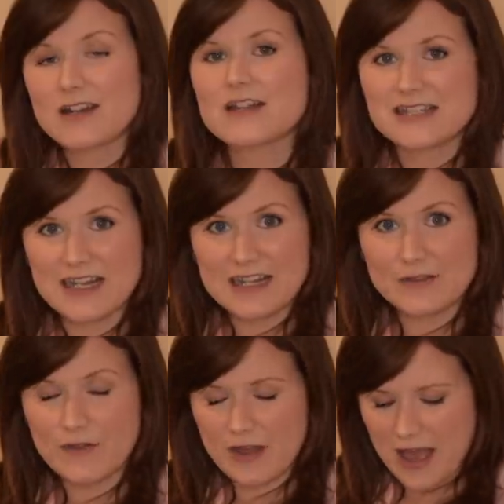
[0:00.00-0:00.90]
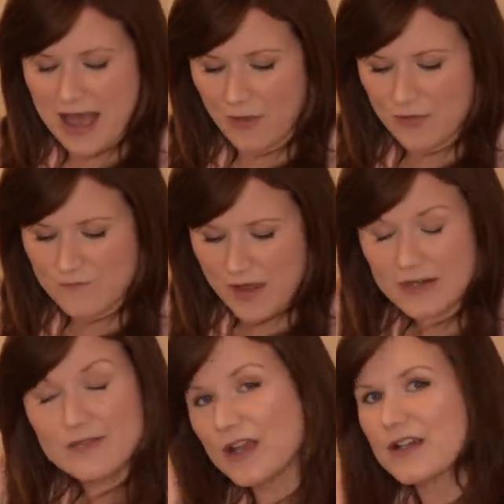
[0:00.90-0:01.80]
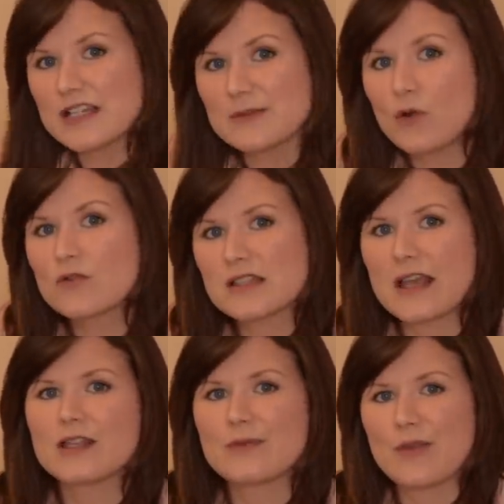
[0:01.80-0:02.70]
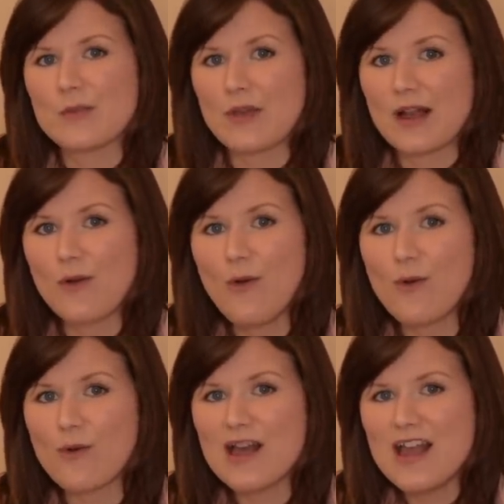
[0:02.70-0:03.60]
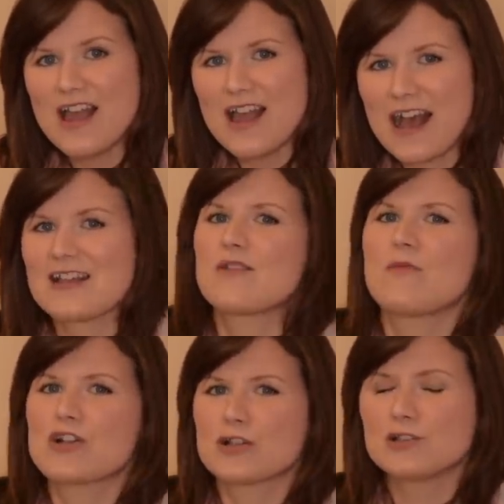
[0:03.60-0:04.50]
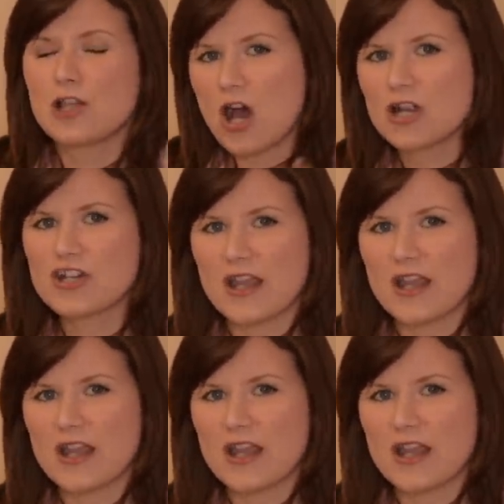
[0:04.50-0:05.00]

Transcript: an understanding for how the very small scale around the black hole has a much larger